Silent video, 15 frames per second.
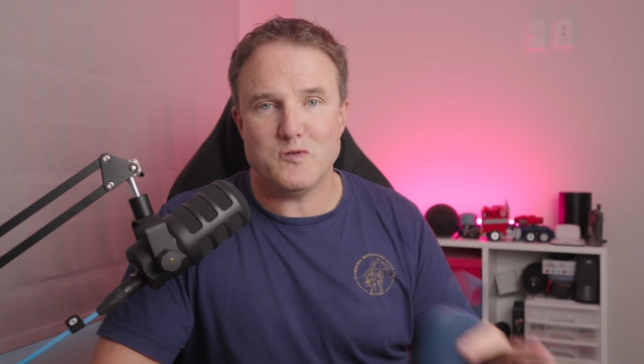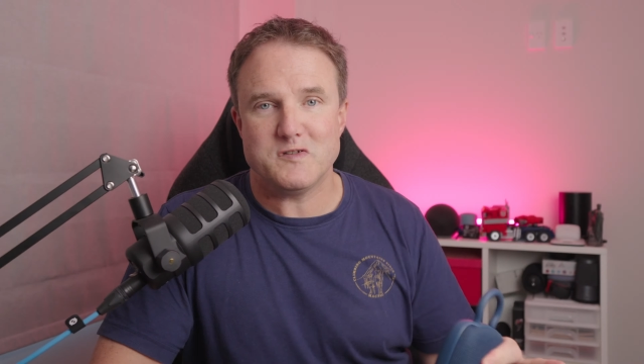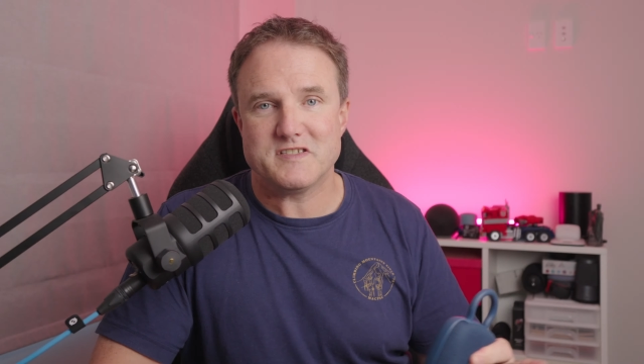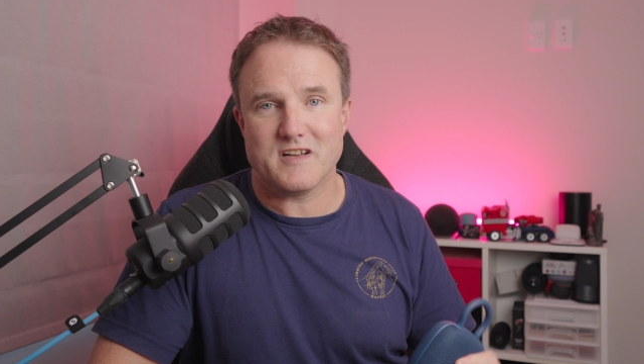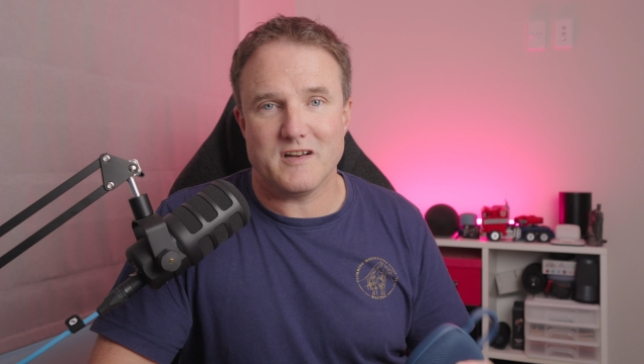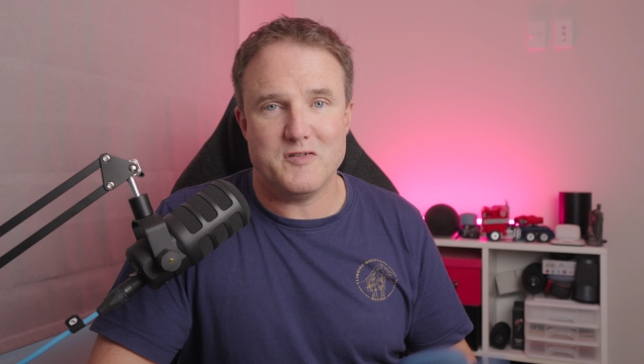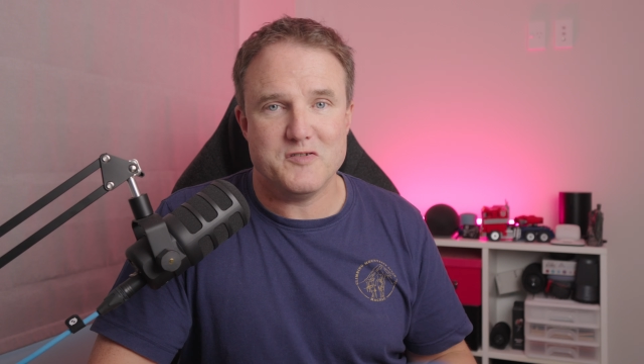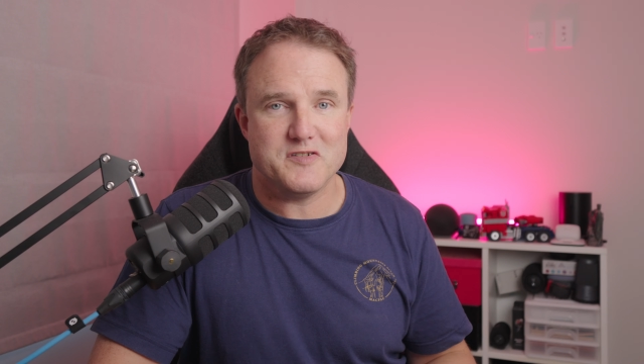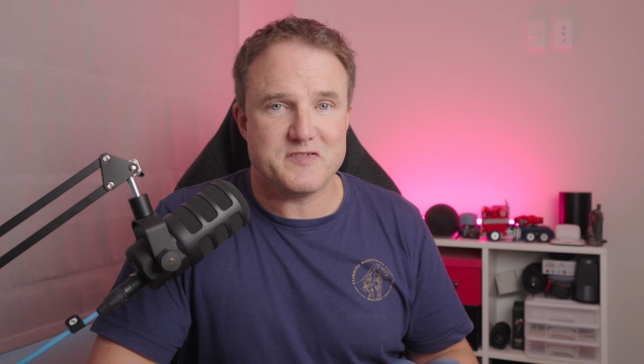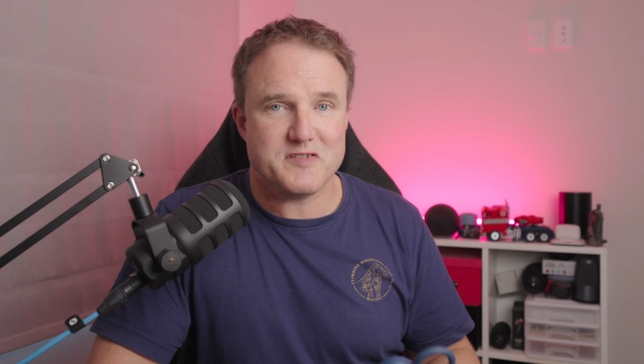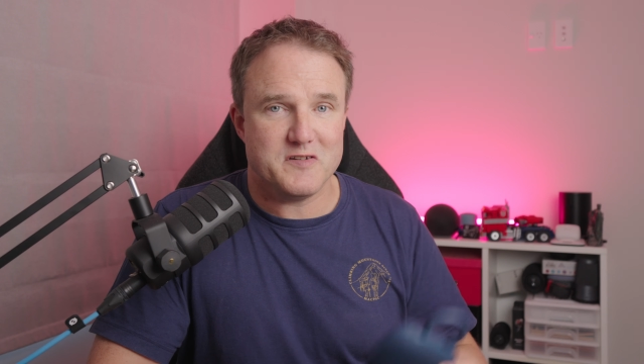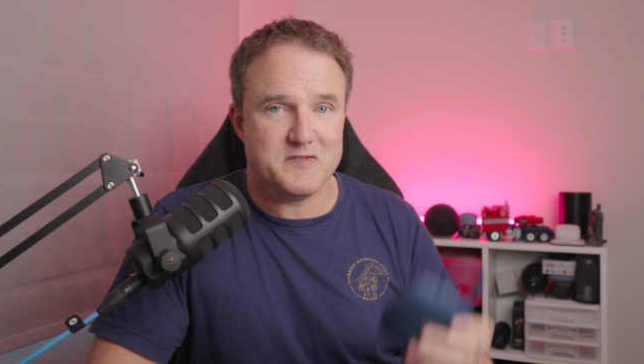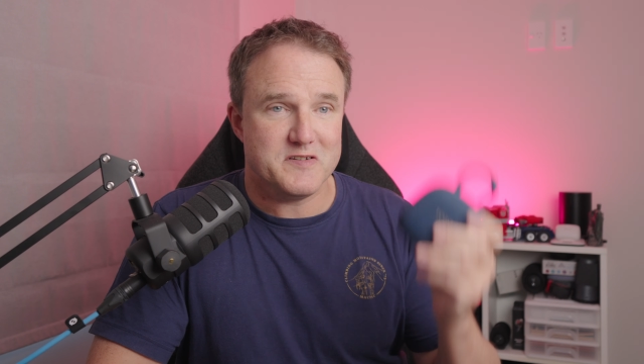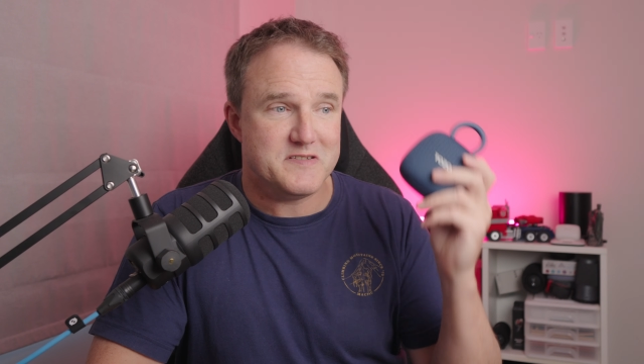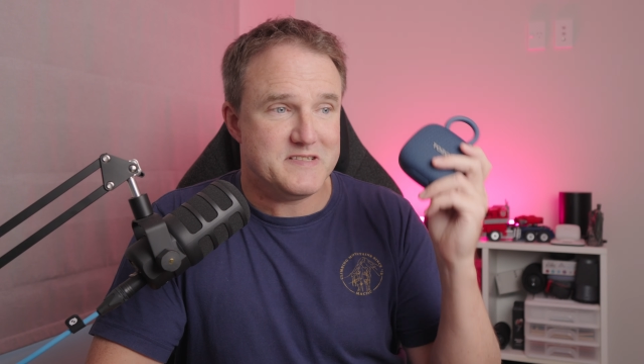disclosure,
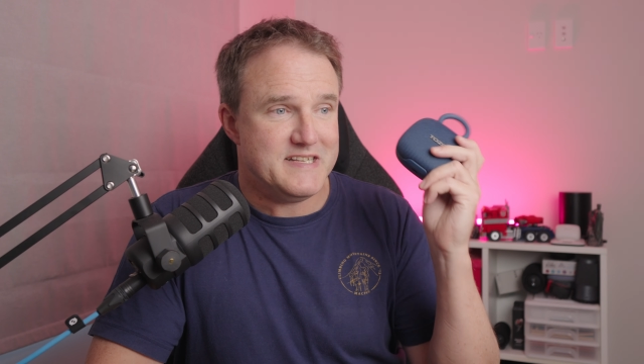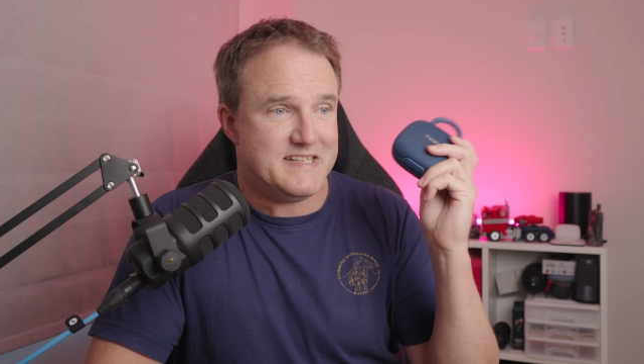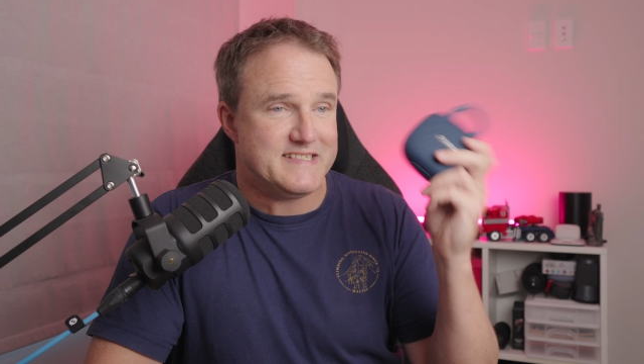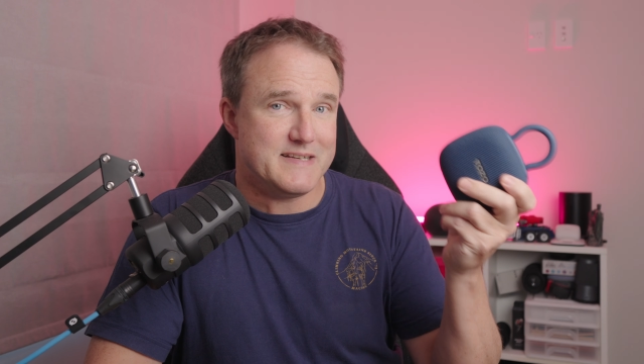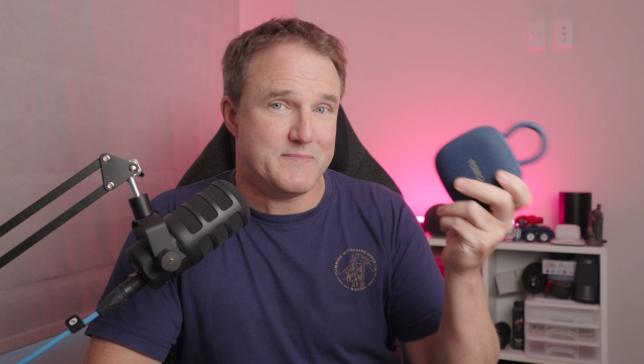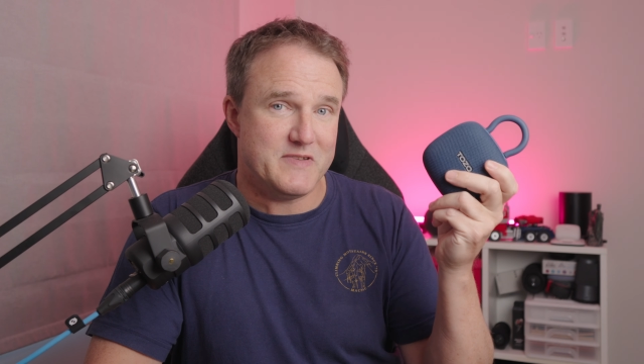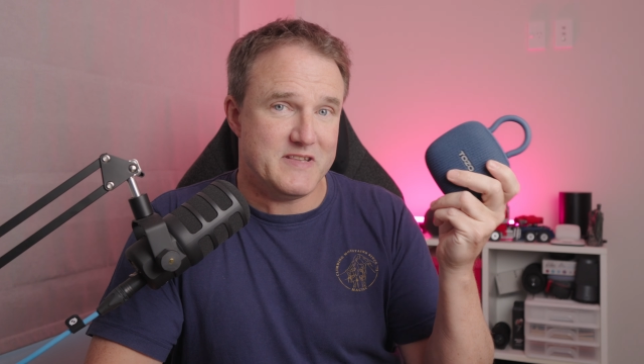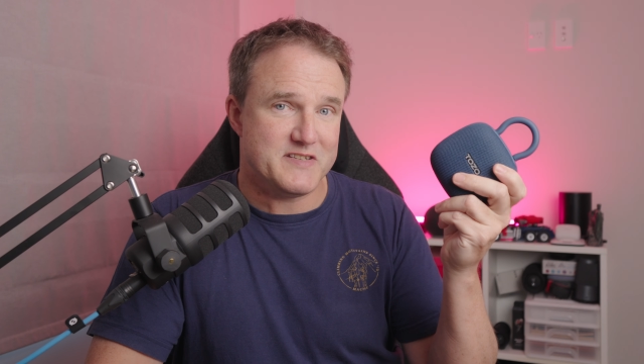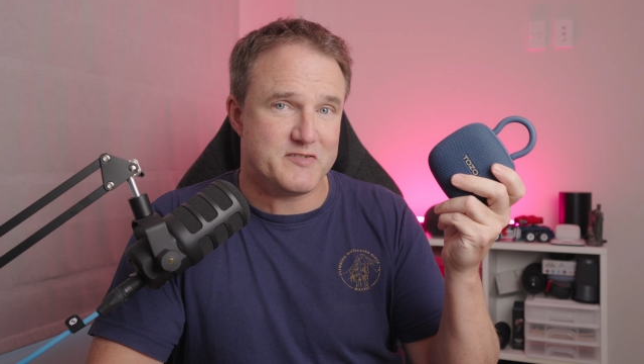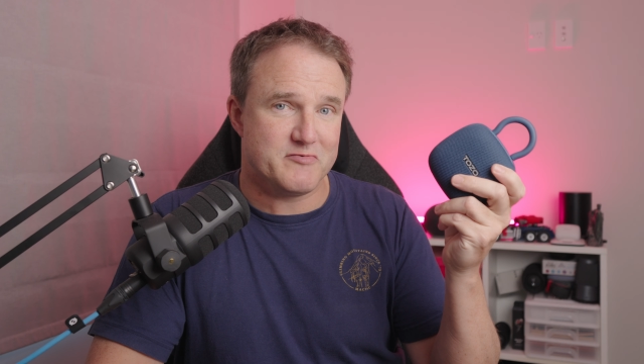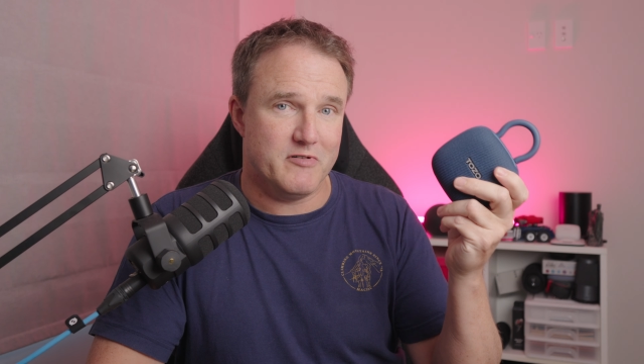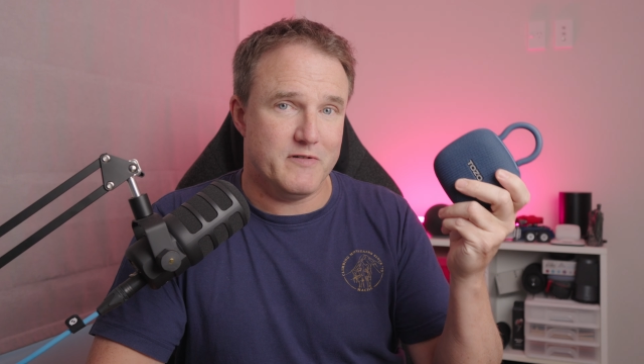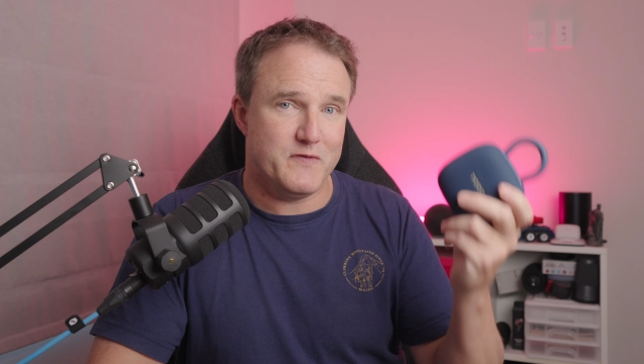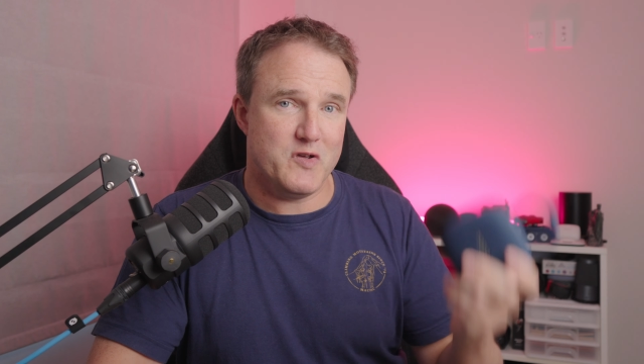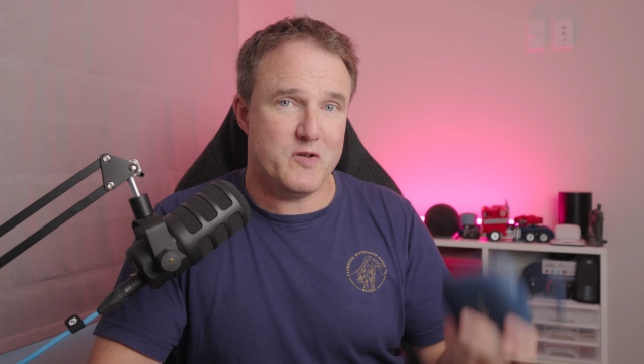Tozo did send me this to
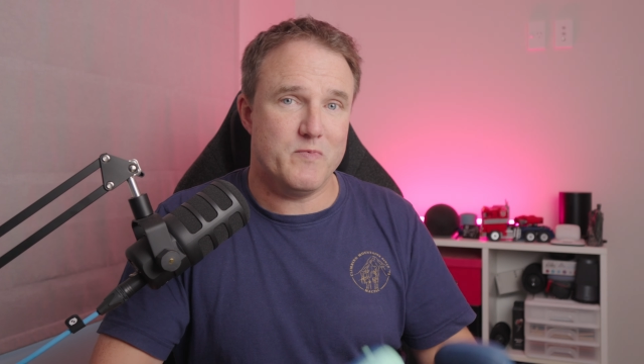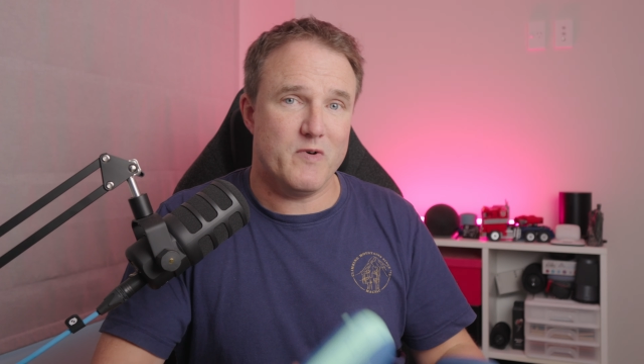review,